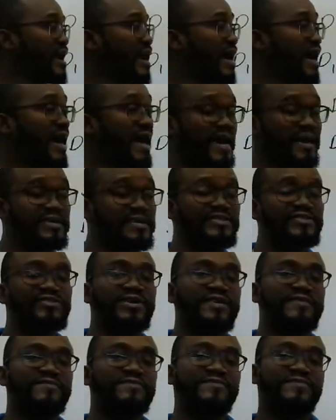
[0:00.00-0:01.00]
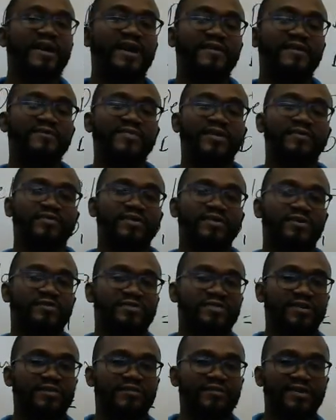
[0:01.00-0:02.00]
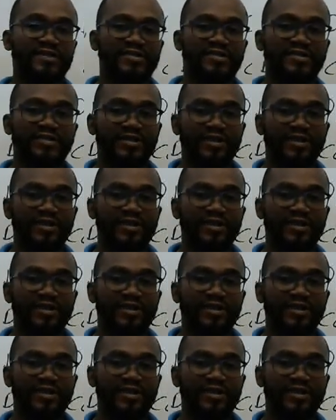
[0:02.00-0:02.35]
and you even have level of service